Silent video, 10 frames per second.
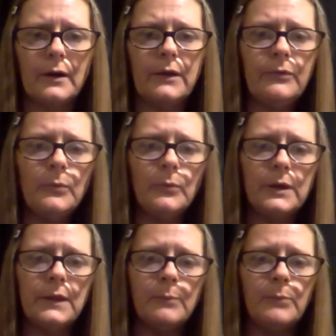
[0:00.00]
even
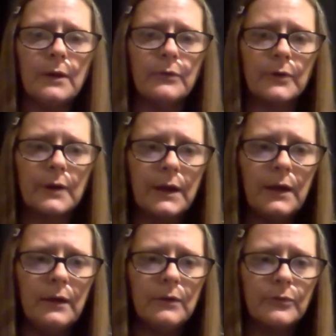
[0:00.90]
when they begged for a
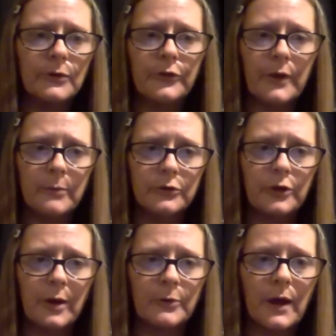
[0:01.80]
king in 1 Samuel
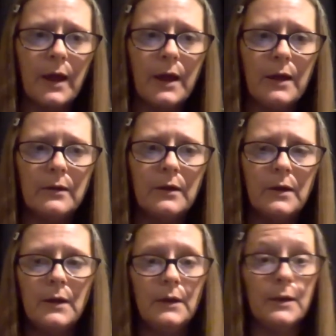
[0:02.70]
chapter 8, it,
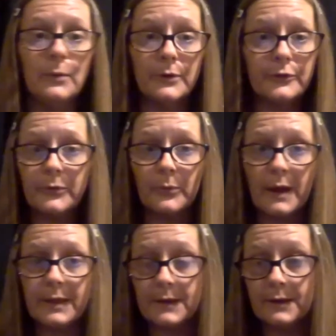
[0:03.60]
it wasn't the
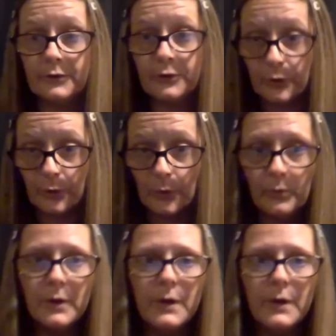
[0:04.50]
right thing to do.